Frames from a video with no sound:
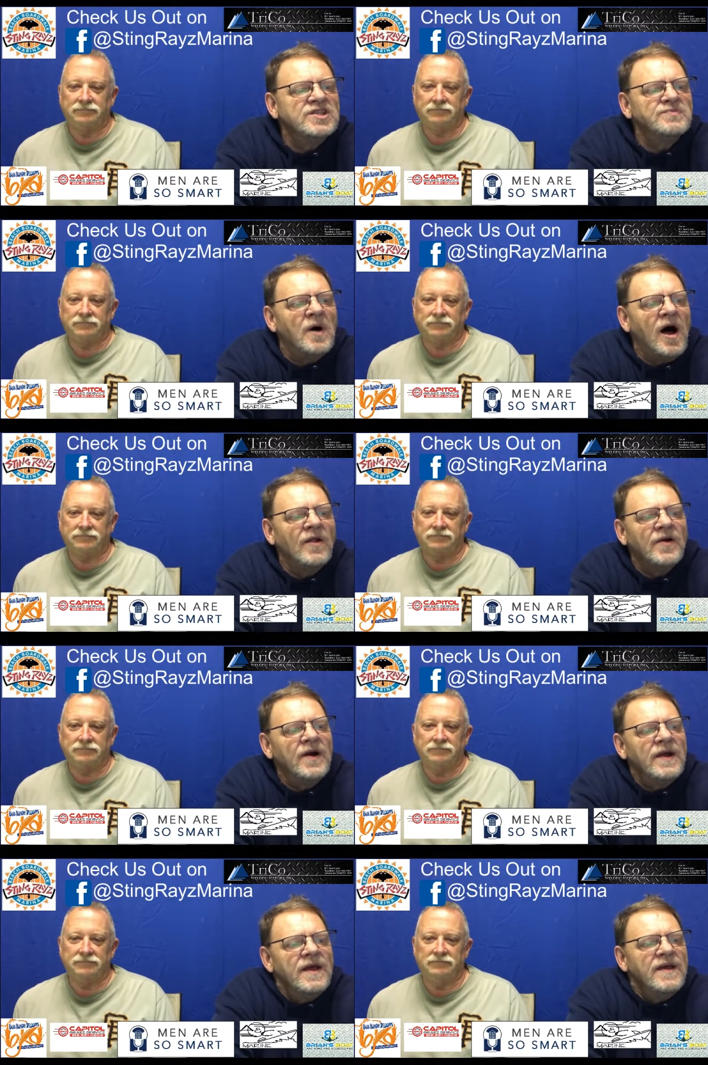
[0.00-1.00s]

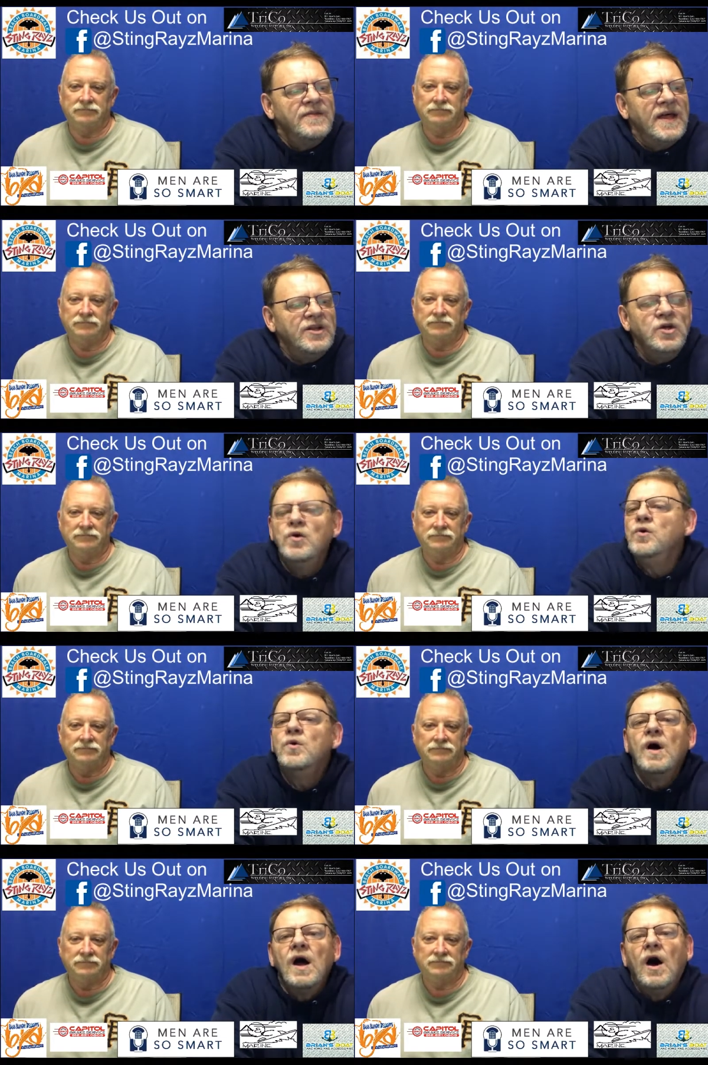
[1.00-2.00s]
Speaker 1: smaller than
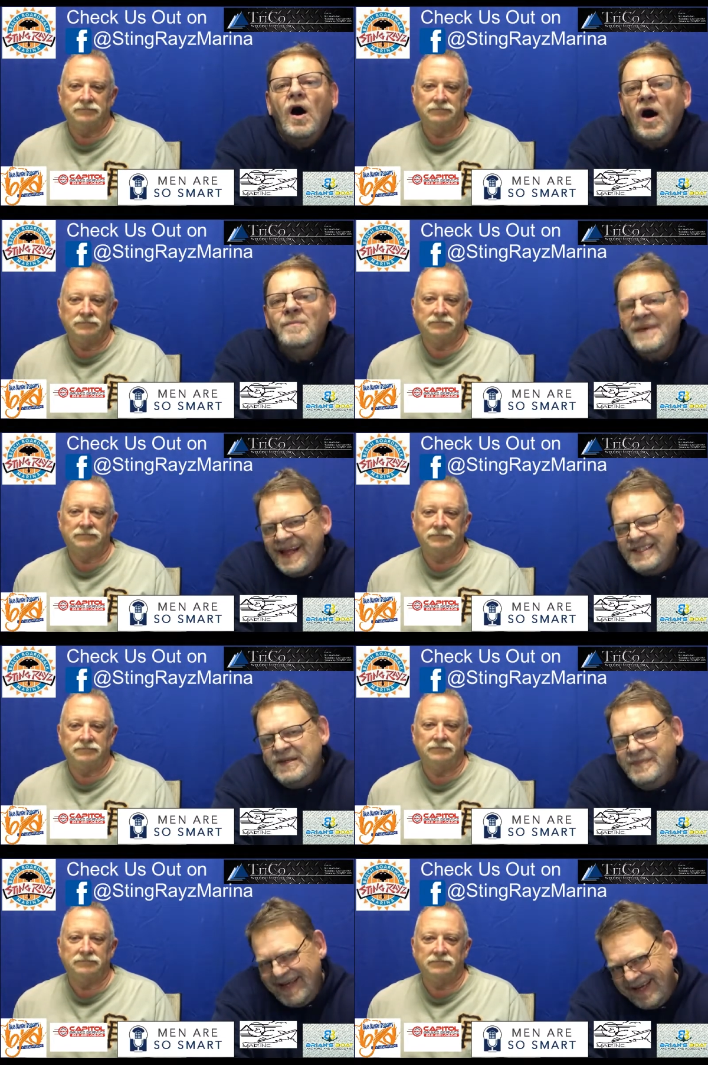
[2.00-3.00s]
you are meant
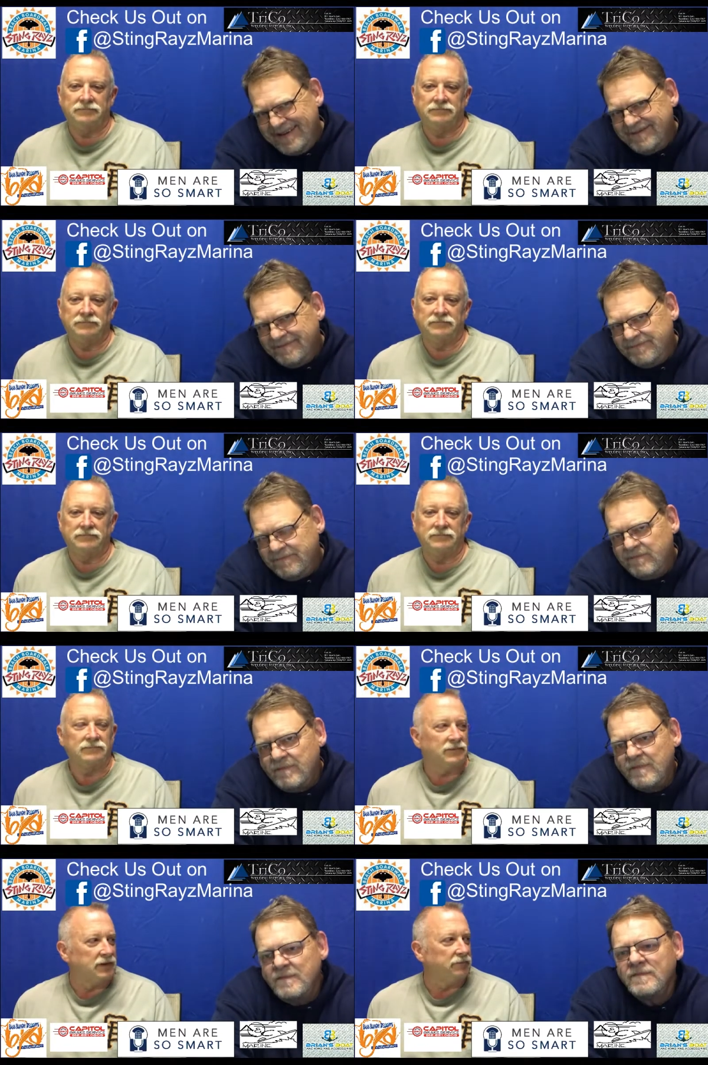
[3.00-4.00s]
to be.
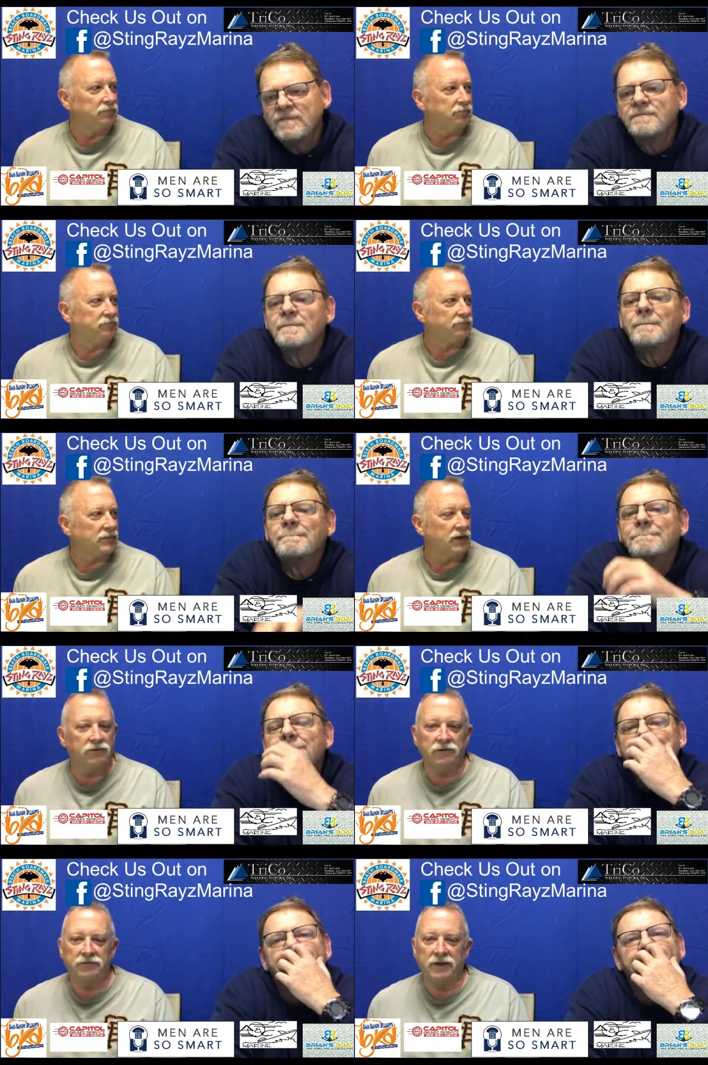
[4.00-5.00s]
Yeah, I
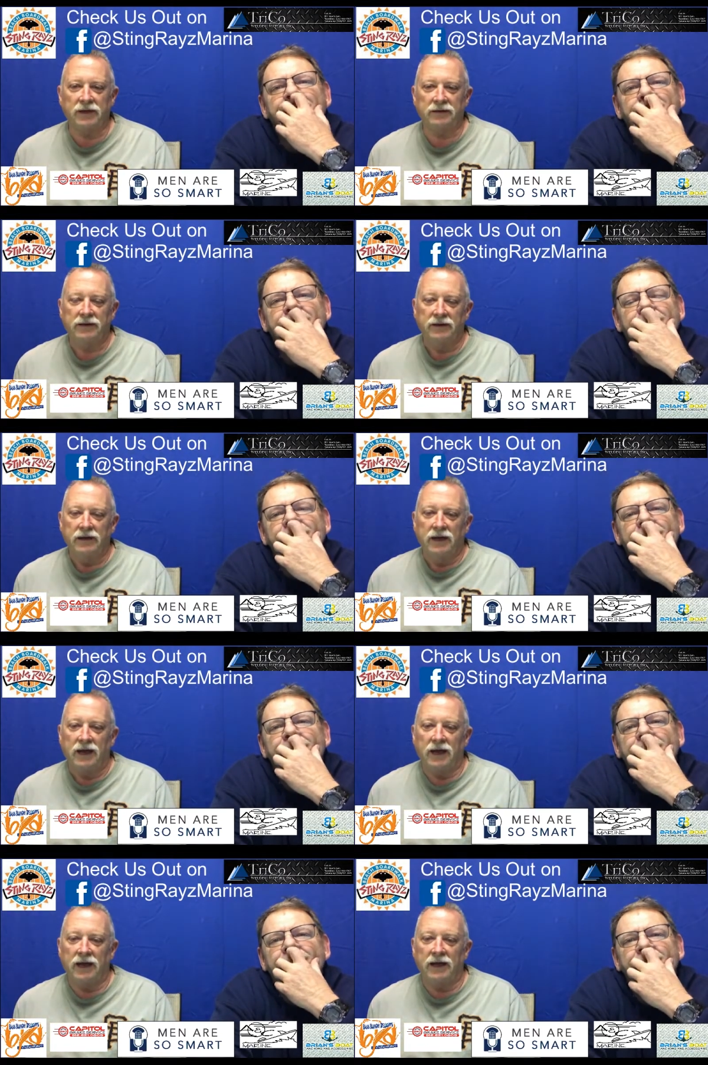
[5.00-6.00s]
agree with that.
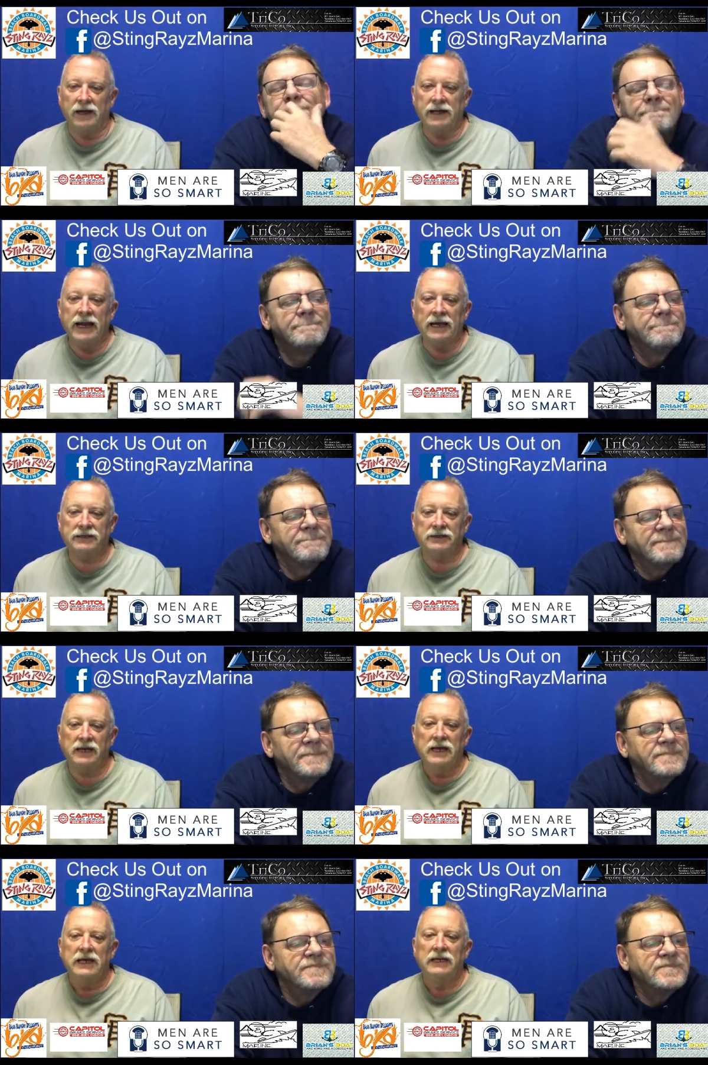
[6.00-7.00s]
Speaker 2: Uh, next,
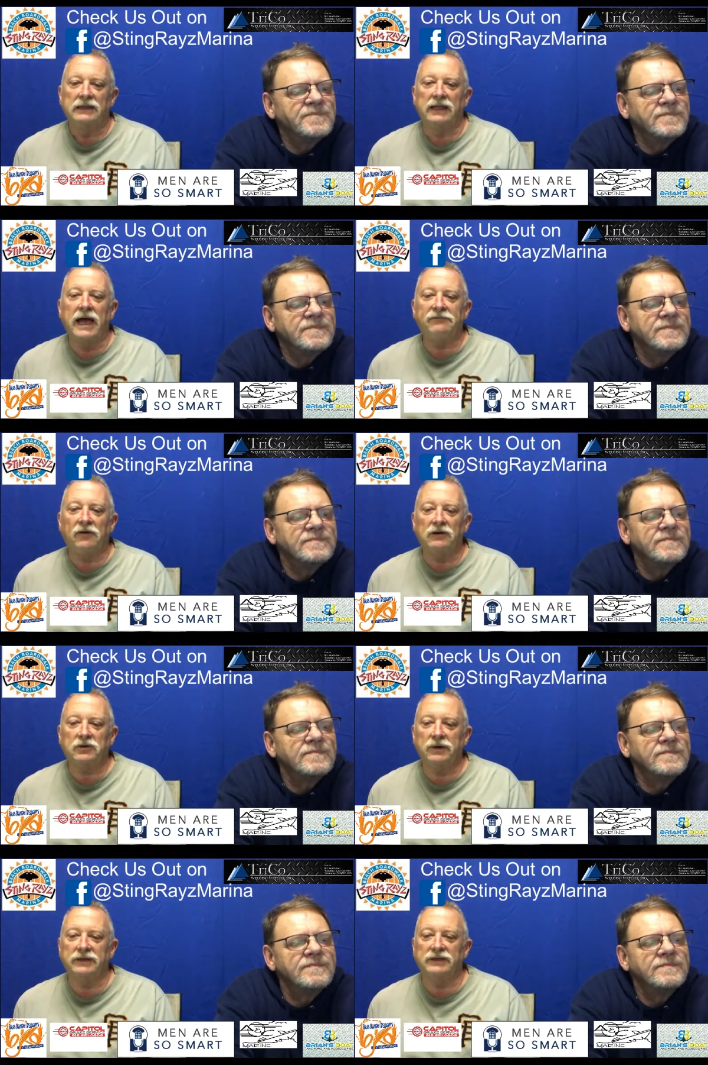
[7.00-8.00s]
life
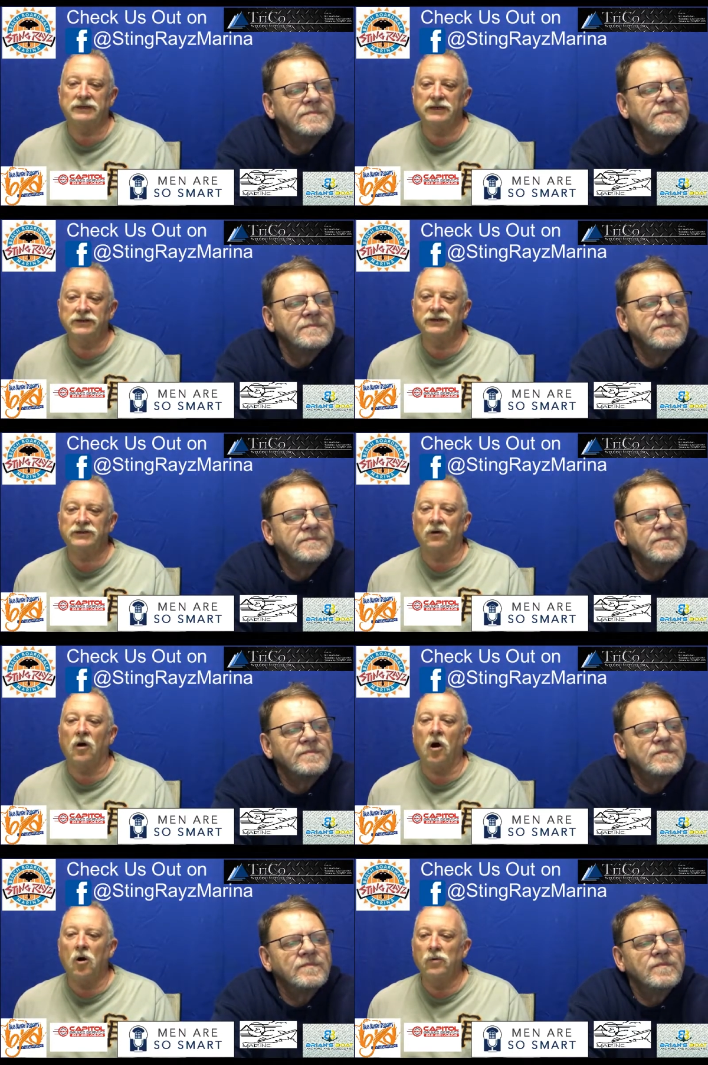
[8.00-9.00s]
altering decisions are
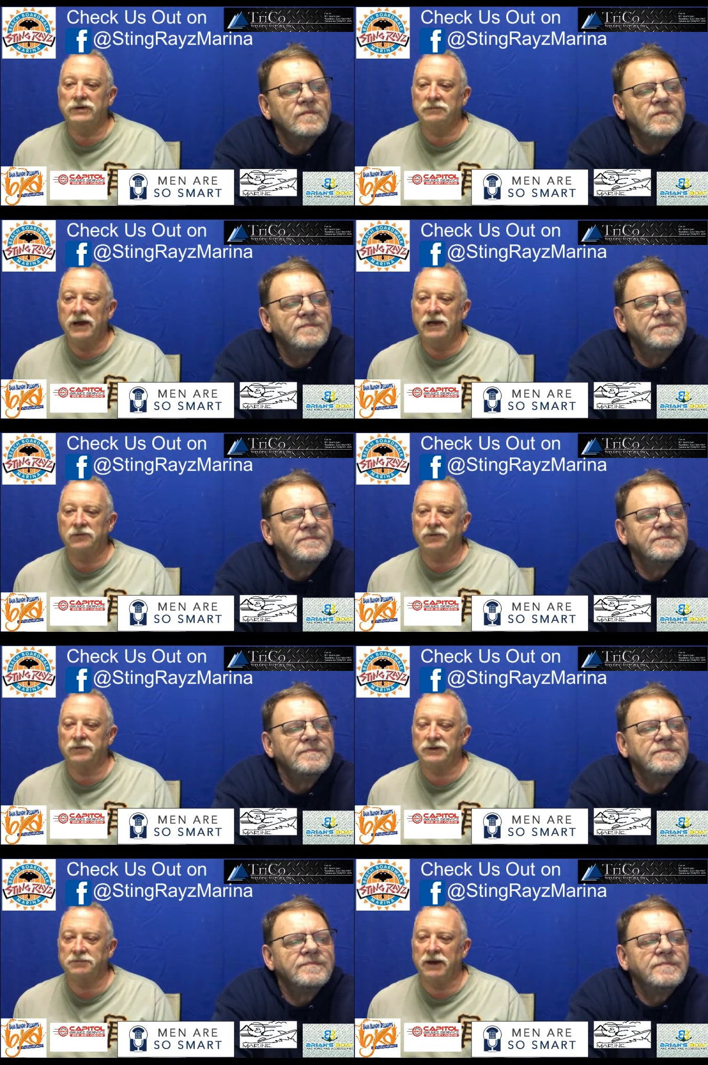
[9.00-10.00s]
always made with
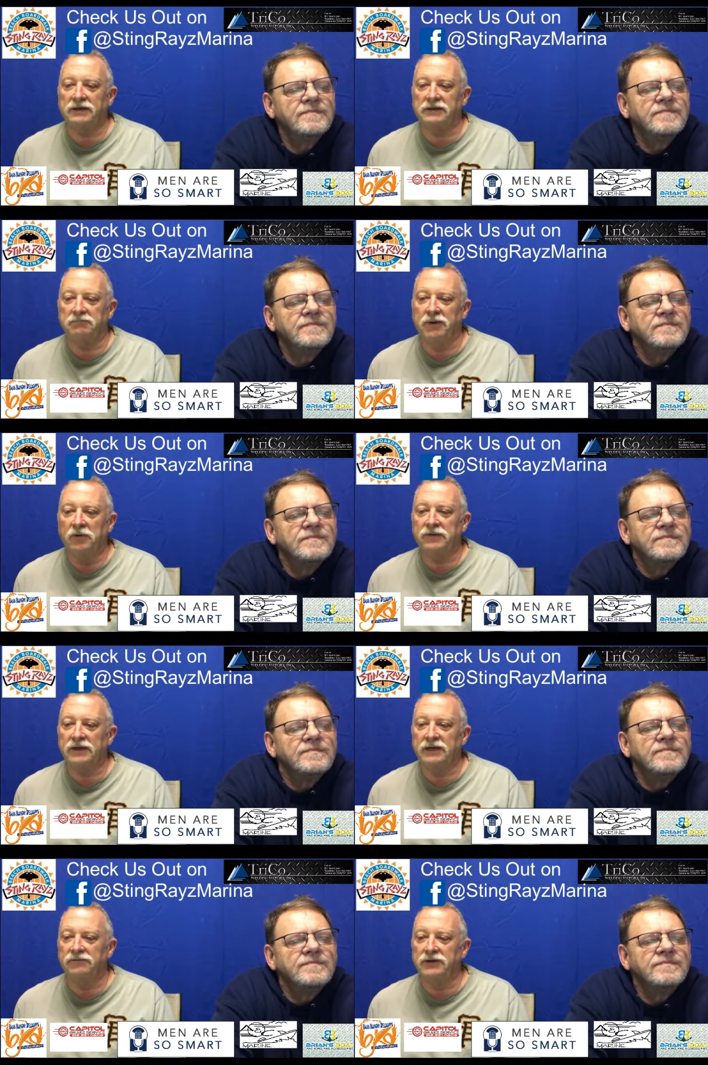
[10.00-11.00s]
respect to both
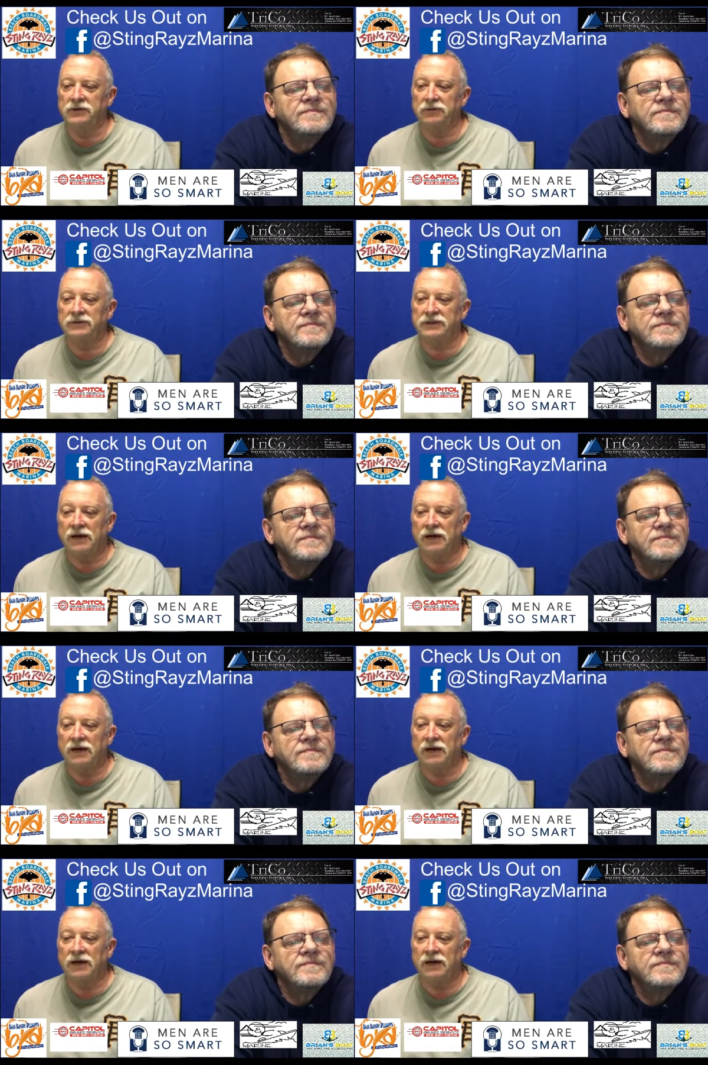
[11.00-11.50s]
individuals'